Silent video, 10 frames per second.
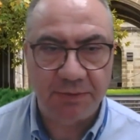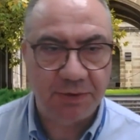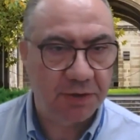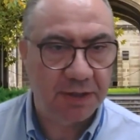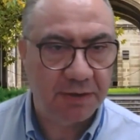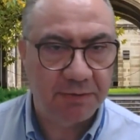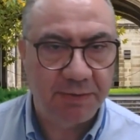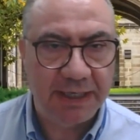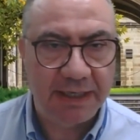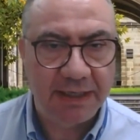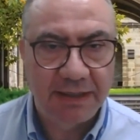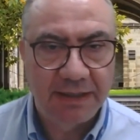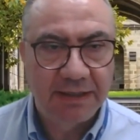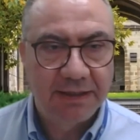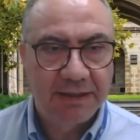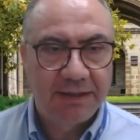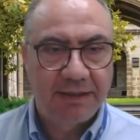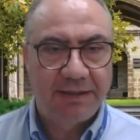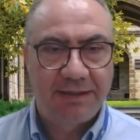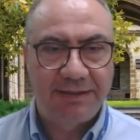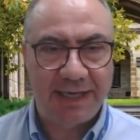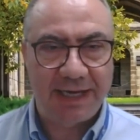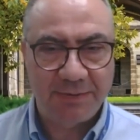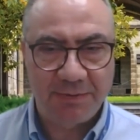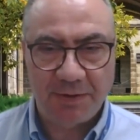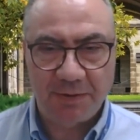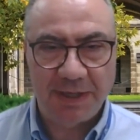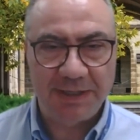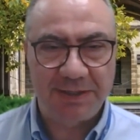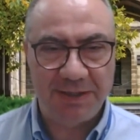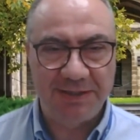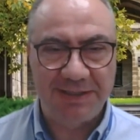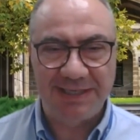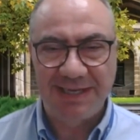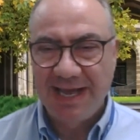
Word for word: I'm sure there will be tons more questions.